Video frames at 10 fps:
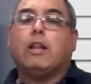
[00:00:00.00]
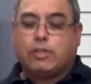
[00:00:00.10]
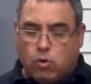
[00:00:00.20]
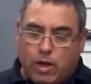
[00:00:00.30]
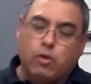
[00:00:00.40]

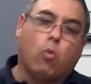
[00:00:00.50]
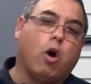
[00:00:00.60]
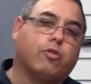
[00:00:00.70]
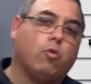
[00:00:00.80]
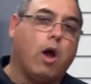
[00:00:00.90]
Let's go ahead and
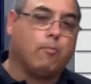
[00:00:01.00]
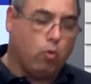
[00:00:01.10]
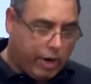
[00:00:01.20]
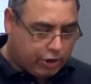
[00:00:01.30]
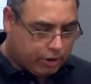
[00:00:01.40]
walk through
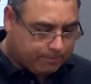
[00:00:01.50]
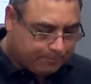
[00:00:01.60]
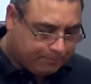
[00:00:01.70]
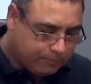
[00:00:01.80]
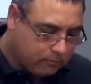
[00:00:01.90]
operation.
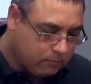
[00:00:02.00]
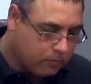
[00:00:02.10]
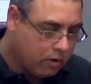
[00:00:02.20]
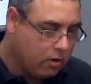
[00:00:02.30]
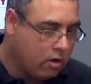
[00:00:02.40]

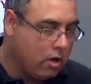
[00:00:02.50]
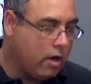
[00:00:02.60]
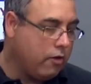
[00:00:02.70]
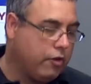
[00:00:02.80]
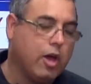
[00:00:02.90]
The
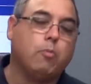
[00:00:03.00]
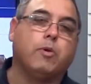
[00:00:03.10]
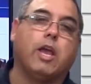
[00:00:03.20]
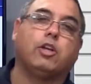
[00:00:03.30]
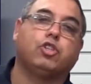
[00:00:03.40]

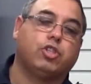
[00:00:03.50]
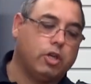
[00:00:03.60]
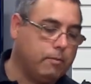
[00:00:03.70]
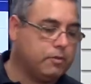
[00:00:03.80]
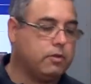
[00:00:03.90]
LP8
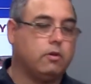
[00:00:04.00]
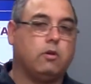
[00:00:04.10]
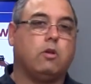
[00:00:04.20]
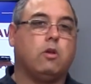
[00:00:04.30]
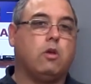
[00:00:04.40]
ships
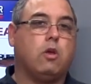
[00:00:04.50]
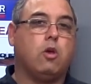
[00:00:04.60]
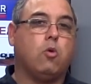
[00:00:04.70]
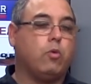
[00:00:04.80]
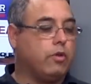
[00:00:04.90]

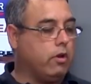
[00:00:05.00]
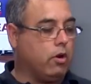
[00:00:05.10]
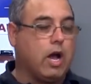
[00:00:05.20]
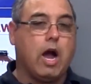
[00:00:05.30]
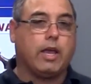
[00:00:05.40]
with a
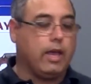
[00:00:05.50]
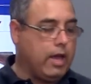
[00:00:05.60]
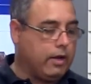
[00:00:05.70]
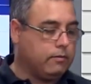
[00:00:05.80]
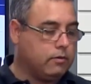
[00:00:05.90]
little
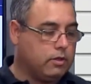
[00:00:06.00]
cocking aid.